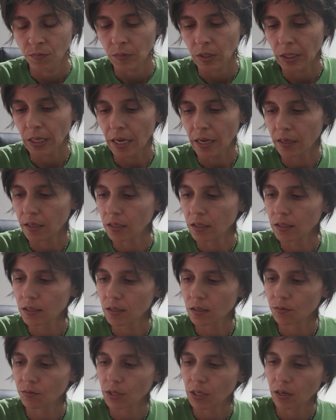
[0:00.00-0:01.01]
Yeah, it is
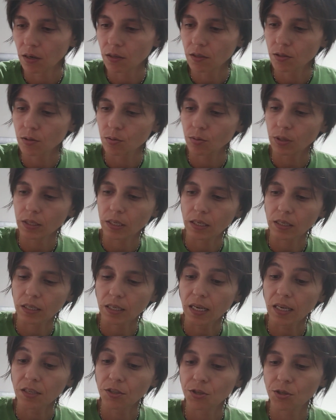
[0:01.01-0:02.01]
in regards to a
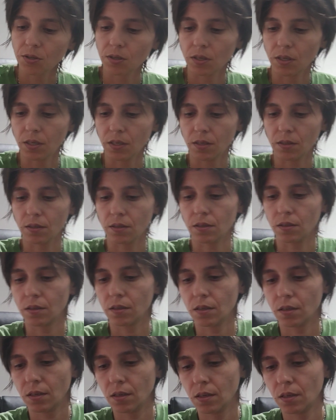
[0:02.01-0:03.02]
connection here.
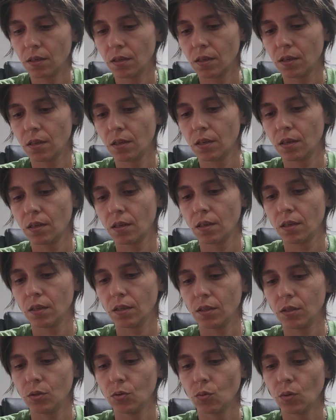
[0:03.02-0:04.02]

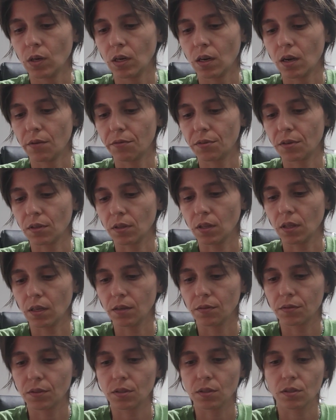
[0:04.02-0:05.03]
You want to offer
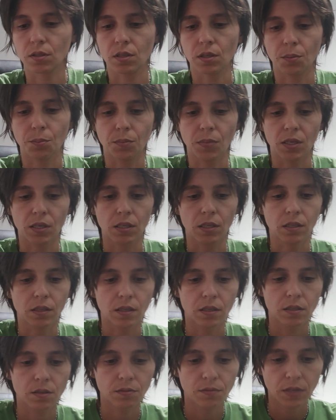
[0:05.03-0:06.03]
love to somebody
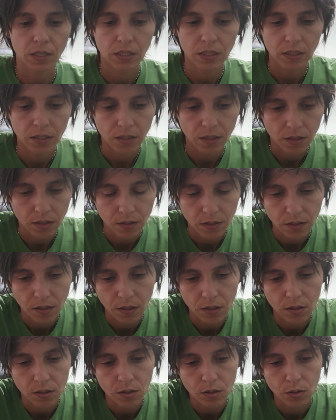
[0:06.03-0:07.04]
that's very dear to
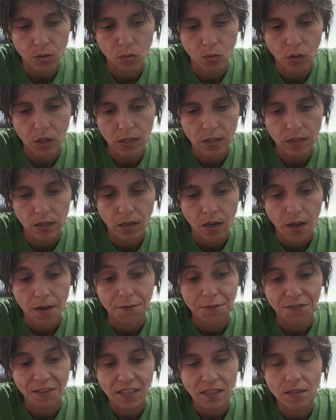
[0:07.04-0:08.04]
you. You want to
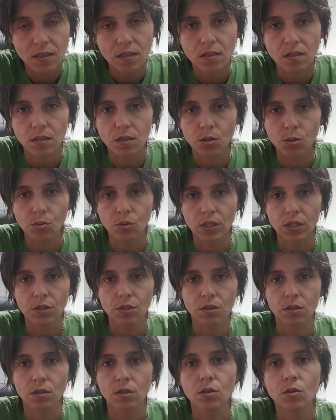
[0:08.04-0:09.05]
fix a
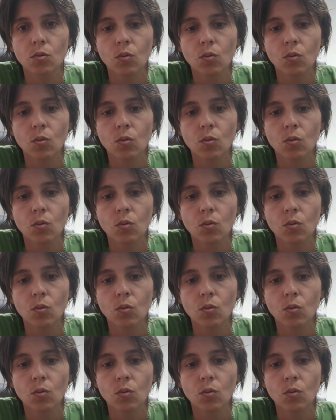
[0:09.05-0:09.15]
situation.